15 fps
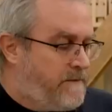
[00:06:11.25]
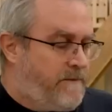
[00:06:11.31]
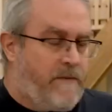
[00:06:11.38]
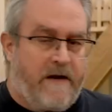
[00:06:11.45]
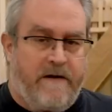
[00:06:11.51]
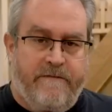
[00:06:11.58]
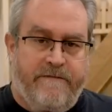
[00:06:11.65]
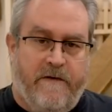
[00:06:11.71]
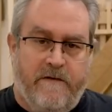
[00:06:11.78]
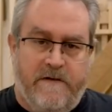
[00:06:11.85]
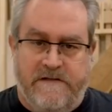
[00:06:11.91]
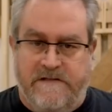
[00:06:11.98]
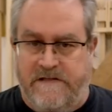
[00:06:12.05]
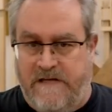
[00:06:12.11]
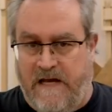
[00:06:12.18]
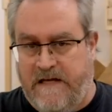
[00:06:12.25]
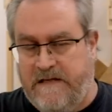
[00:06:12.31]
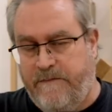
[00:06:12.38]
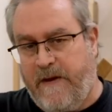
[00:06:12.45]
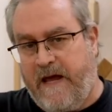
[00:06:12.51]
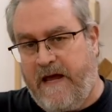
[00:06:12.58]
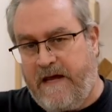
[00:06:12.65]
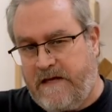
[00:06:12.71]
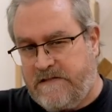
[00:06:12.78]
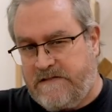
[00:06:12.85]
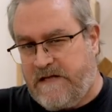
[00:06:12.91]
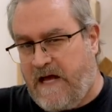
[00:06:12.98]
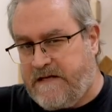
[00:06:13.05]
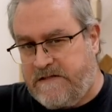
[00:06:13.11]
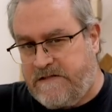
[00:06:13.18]
The microphone is inside the bag, it's
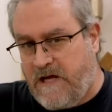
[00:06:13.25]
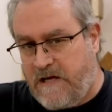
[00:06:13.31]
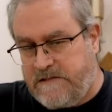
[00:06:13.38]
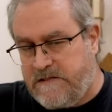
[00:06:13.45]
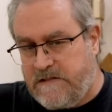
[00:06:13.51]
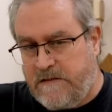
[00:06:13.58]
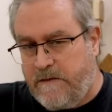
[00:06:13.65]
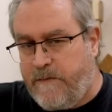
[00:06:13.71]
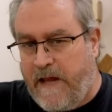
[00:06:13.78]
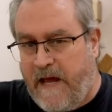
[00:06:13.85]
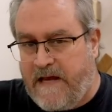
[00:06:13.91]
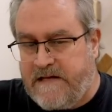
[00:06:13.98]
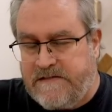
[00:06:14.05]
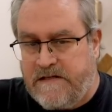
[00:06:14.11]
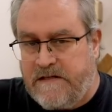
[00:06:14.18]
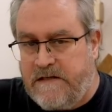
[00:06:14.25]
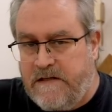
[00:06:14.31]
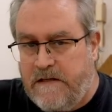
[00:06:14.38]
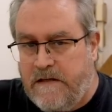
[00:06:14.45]
not touching the plastic.